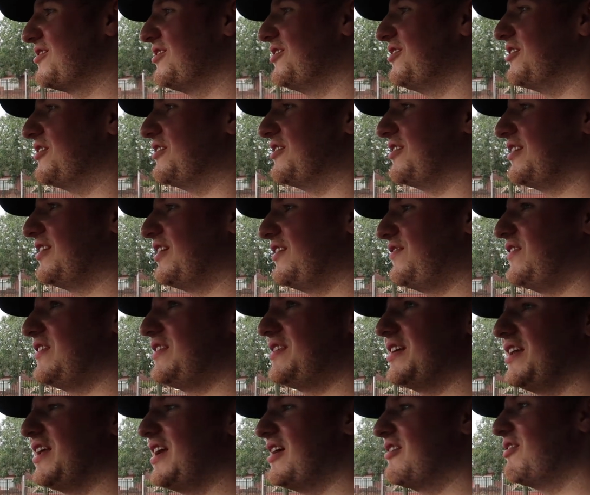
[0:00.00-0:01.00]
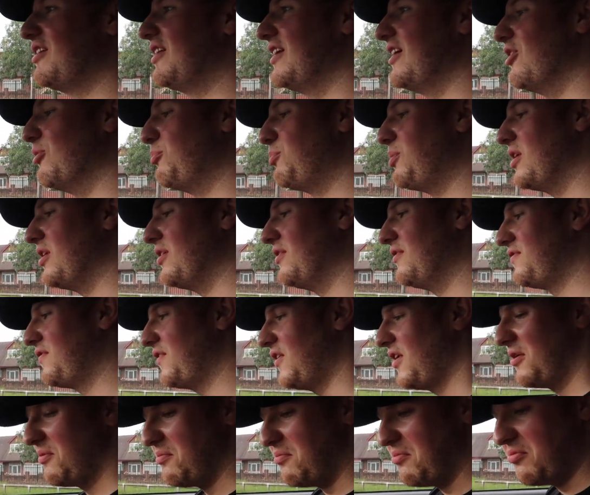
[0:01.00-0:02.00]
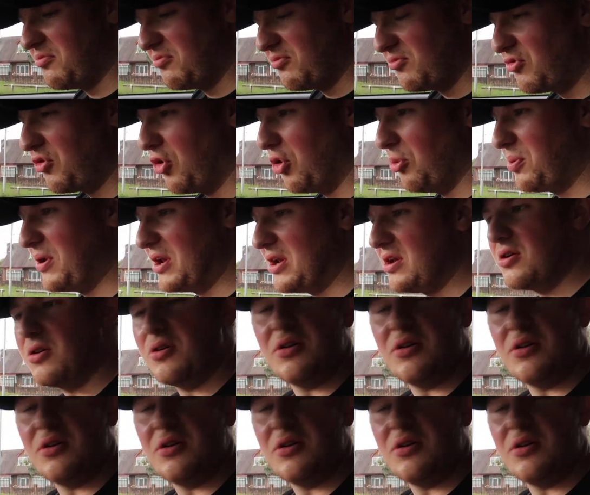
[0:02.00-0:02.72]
good. If you did hear a little bit of rubbing